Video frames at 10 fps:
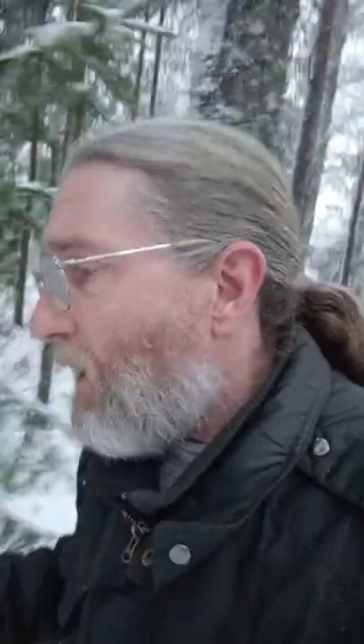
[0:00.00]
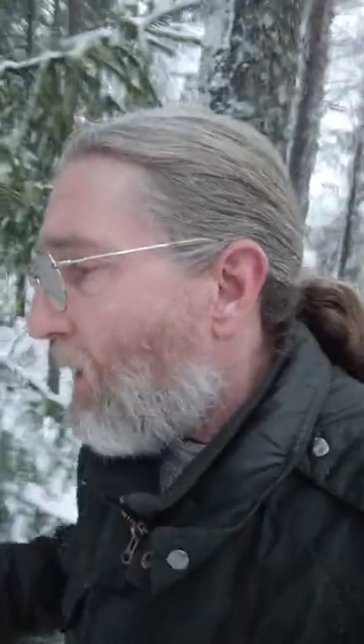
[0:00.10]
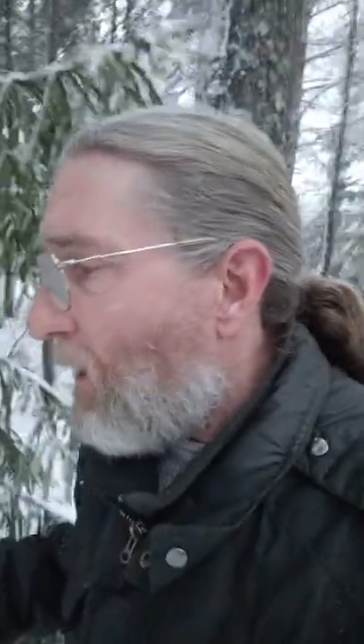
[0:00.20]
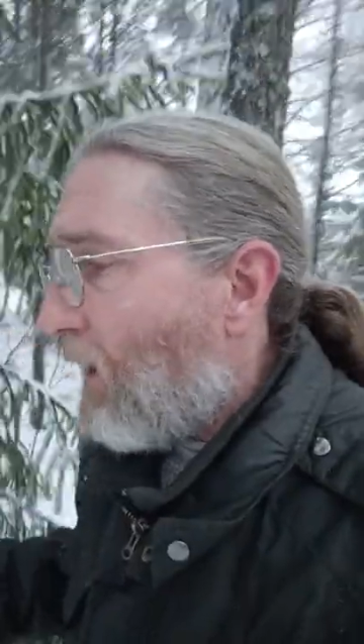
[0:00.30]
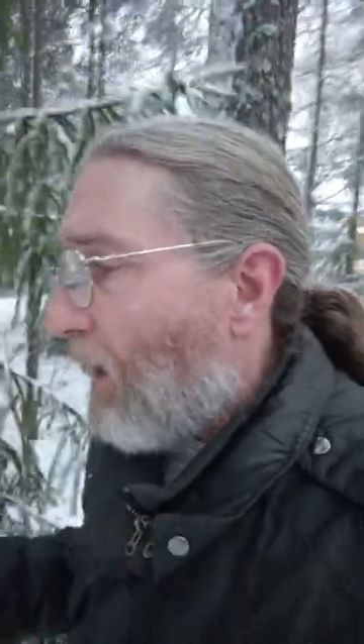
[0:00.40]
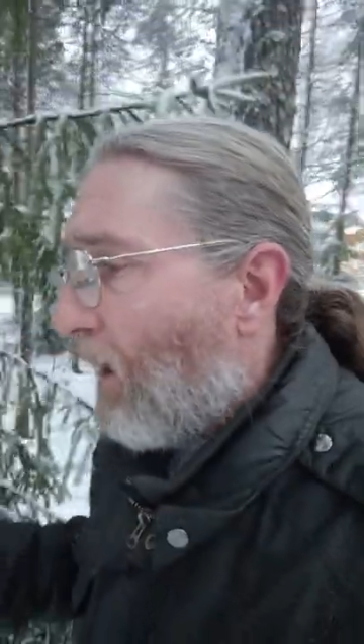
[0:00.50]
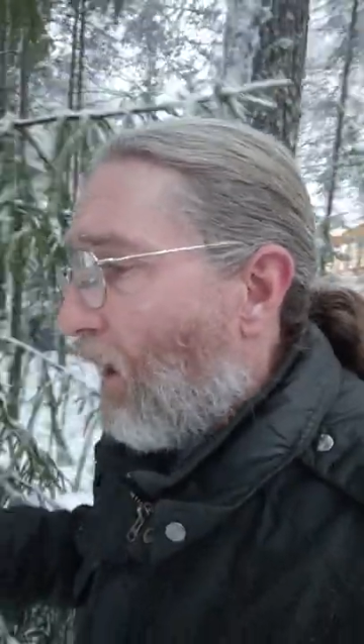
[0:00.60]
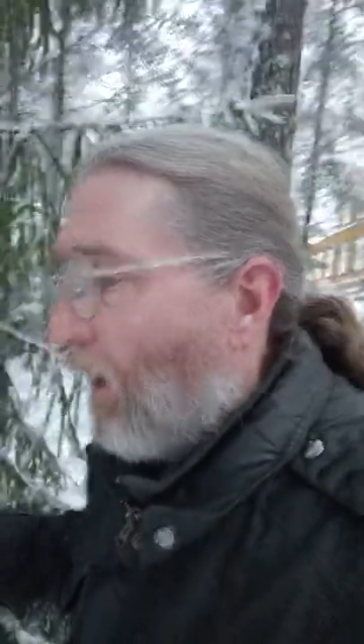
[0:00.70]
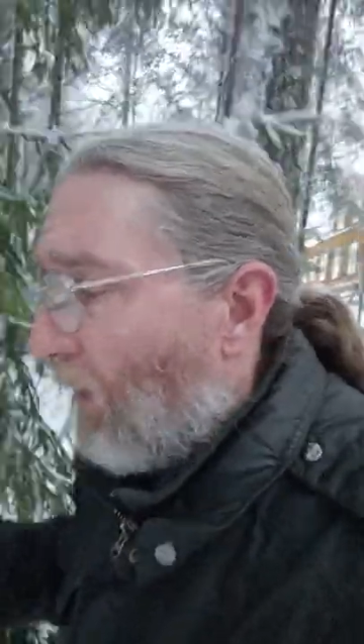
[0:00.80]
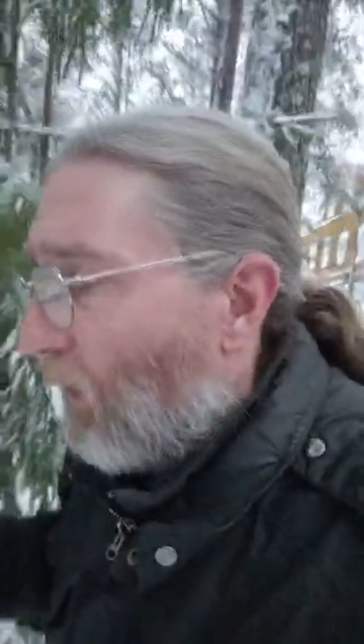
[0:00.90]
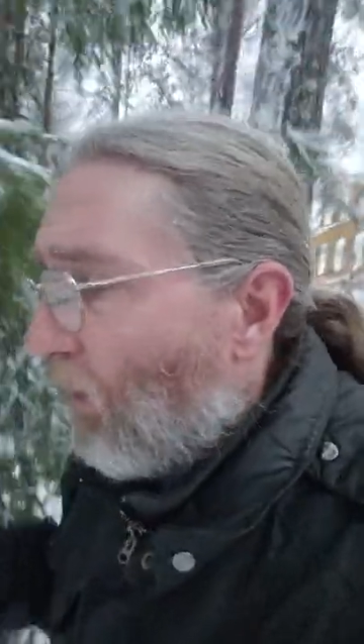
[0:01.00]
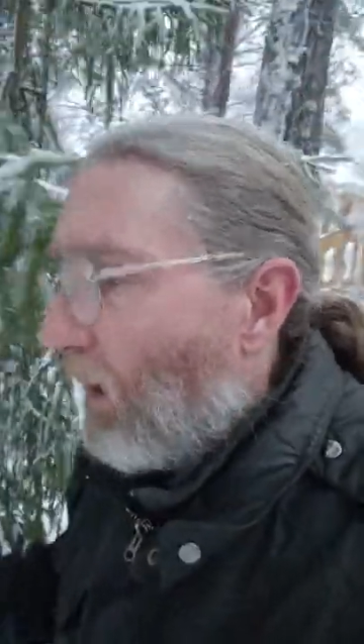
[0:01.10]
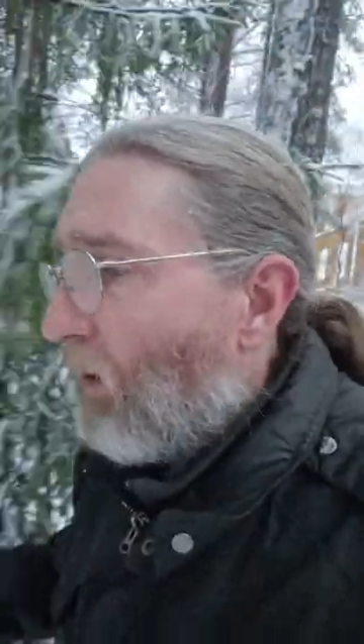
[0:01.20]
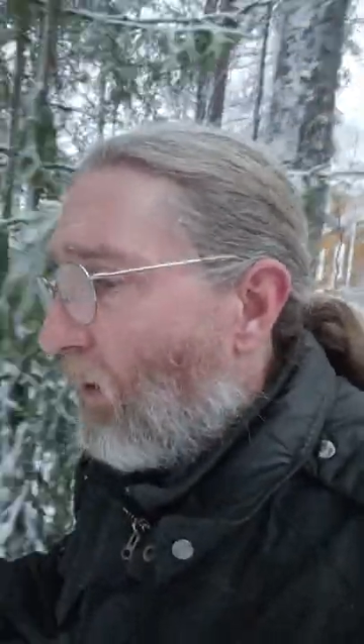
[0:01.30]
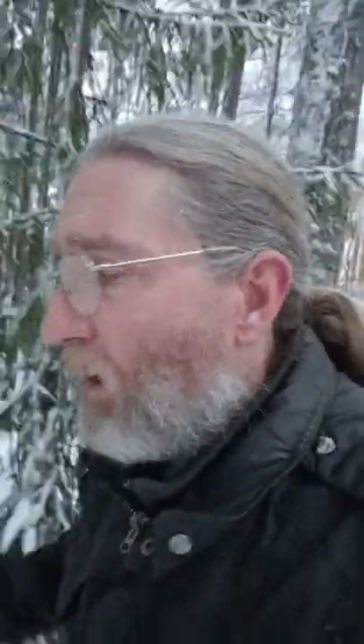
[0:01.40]
the
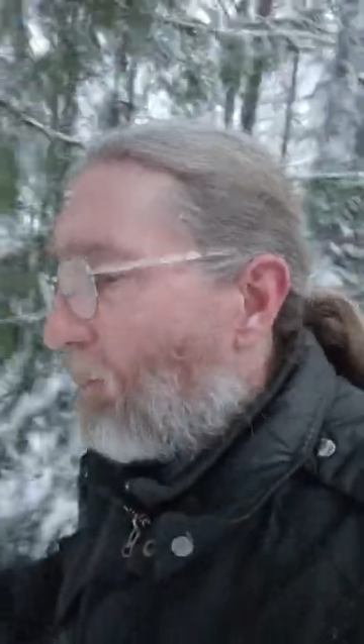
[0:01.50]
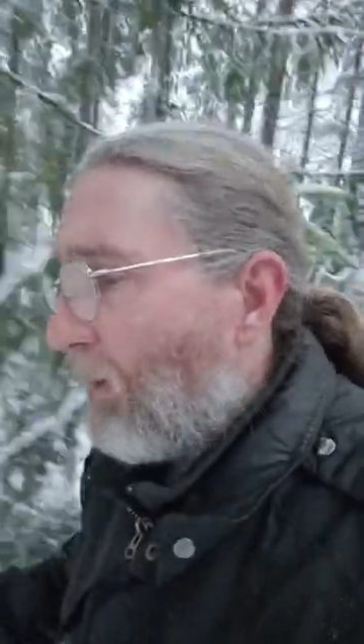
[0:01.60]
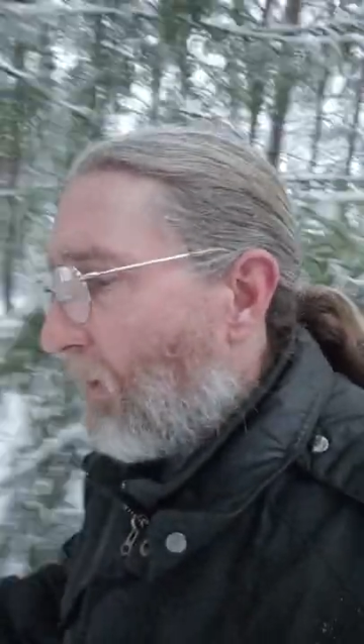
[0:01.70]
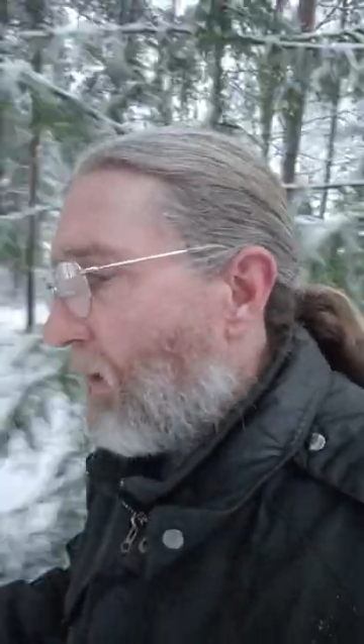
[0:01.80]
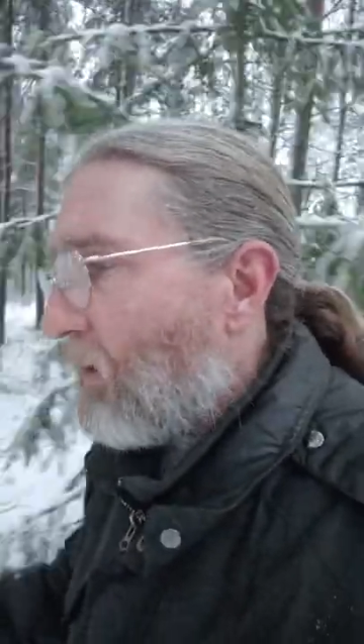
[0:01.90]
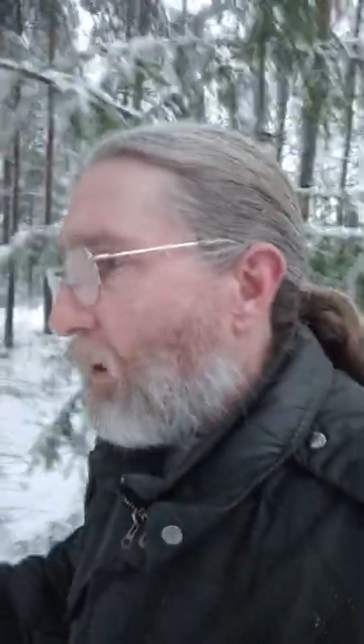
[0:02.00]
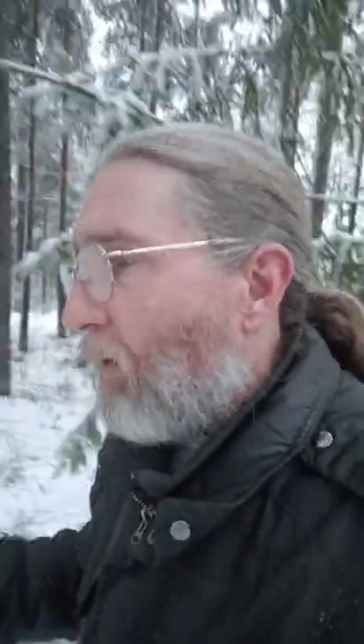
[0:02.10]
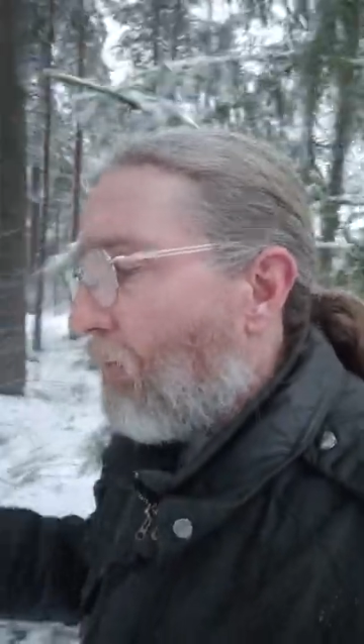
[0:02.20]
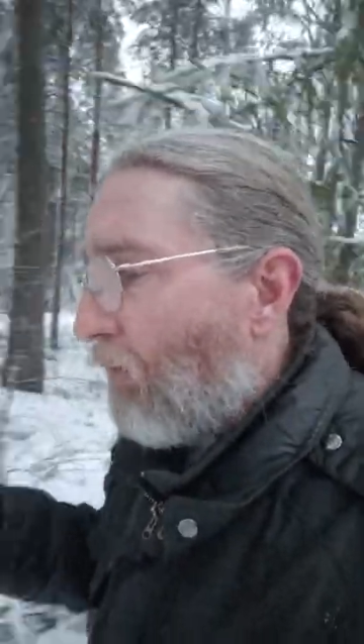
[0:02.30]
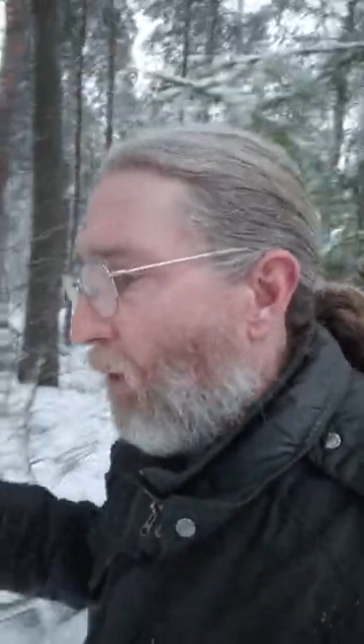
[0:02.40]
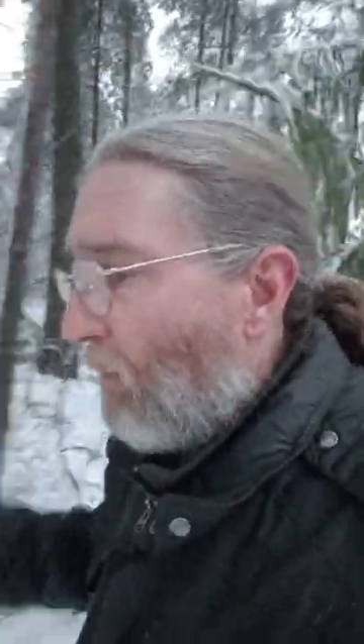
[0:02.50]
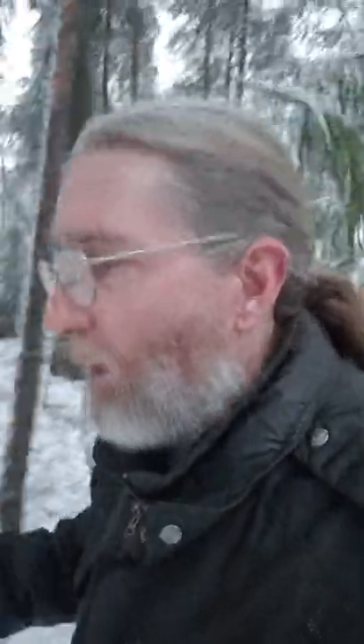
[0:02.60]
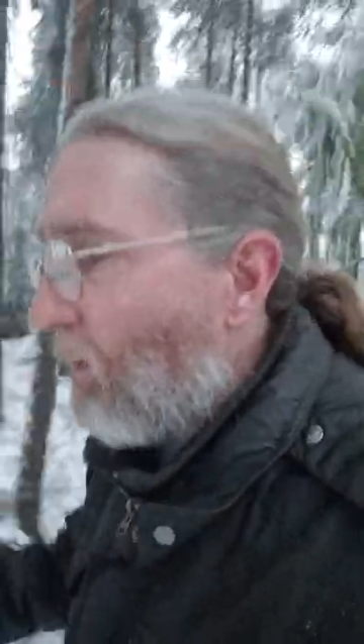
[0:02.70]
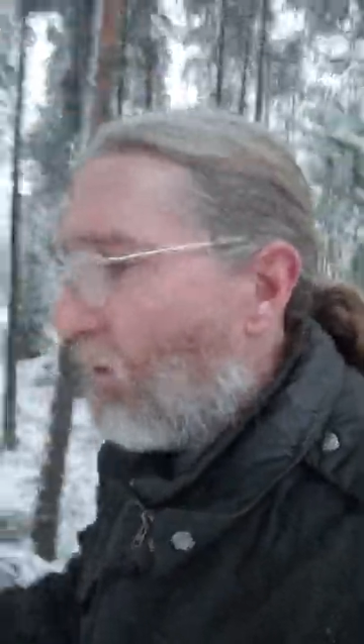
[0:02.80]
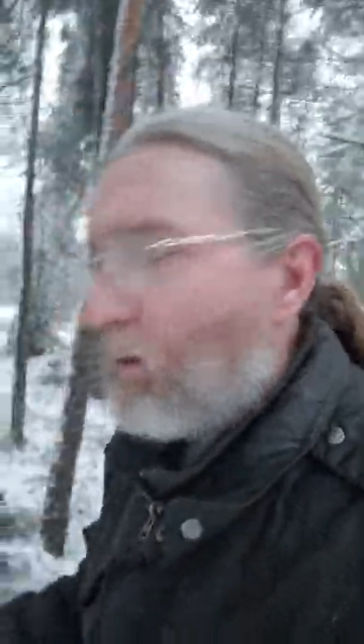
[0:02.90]
logging on experience from a
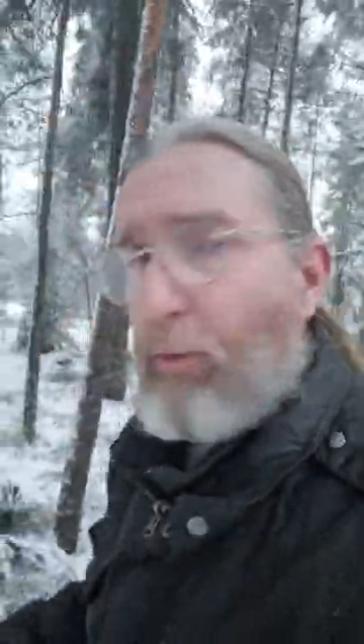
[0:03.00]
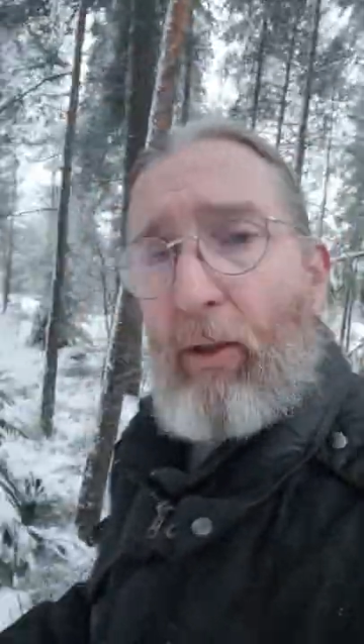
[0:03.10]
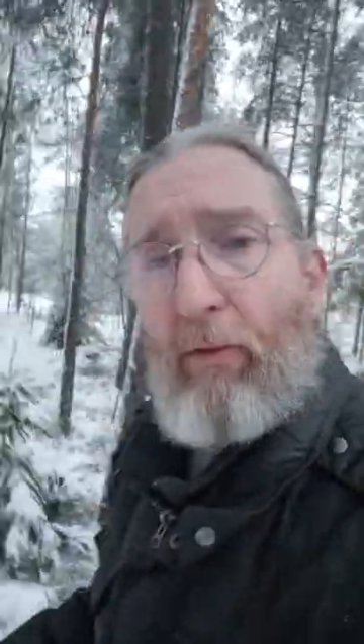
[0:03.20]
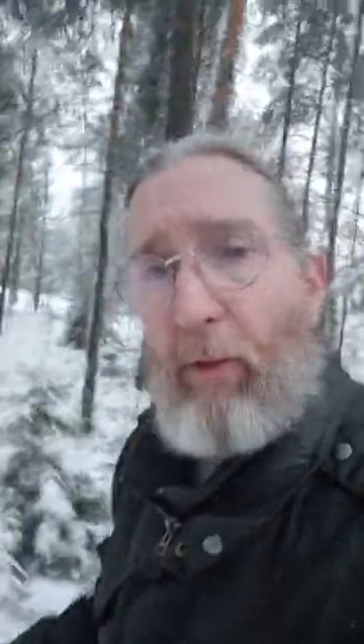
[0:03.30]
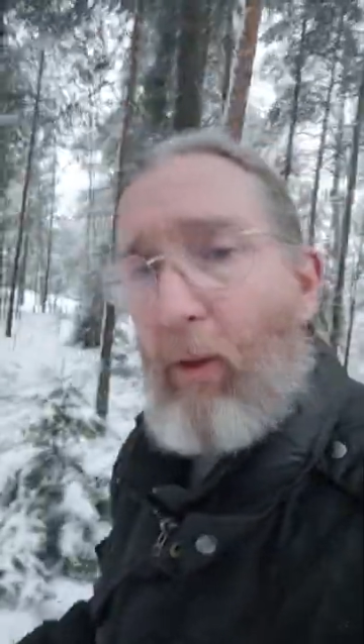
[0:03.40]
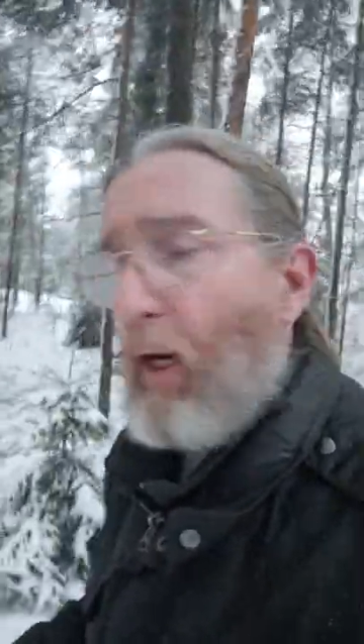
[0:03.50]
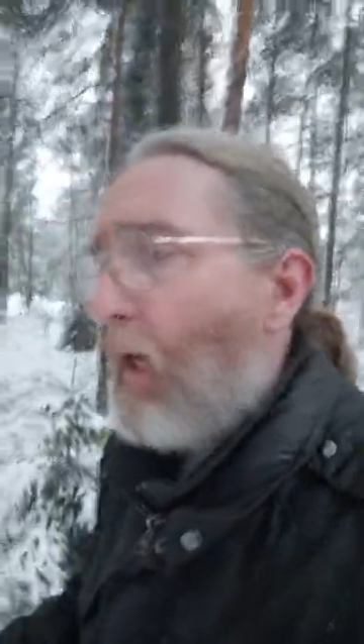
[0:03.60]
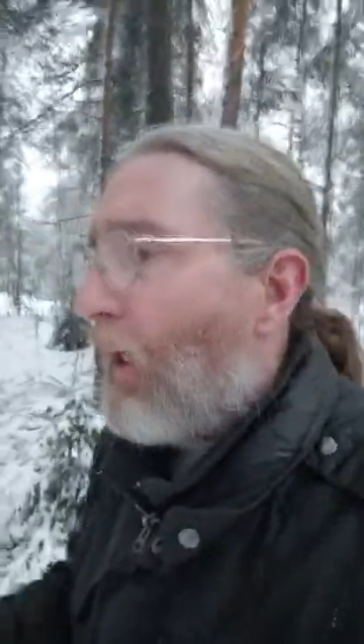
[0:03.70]
user's point of view